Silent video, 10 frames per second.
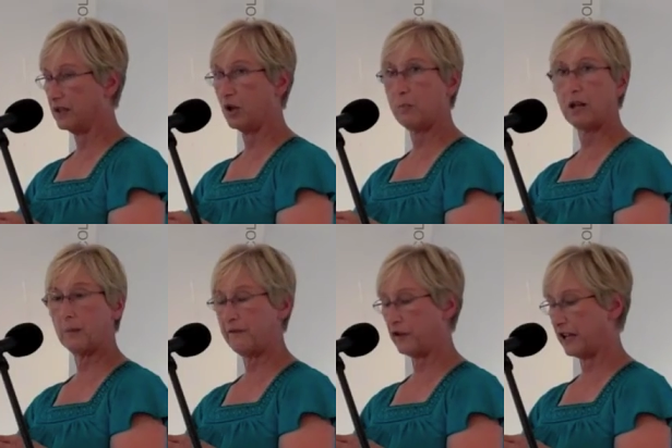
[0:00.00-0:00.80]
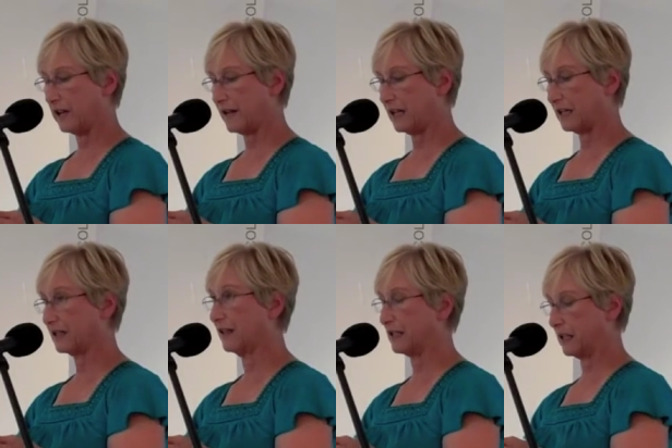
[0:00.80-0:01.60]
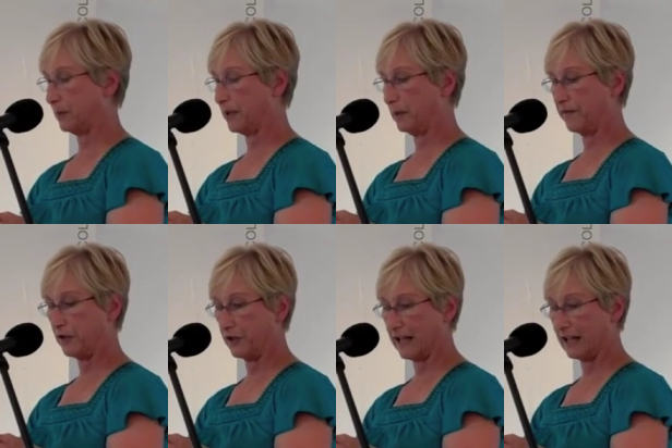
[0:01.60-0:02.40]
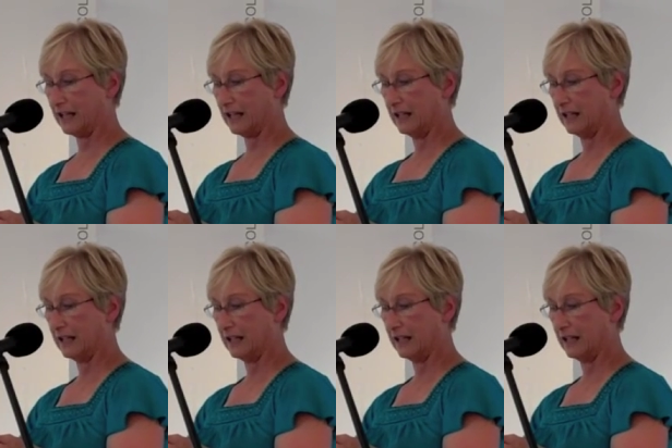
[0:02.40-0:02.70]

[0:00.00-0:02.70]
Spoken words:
No pulp for Eric, lots of pulp for Greg.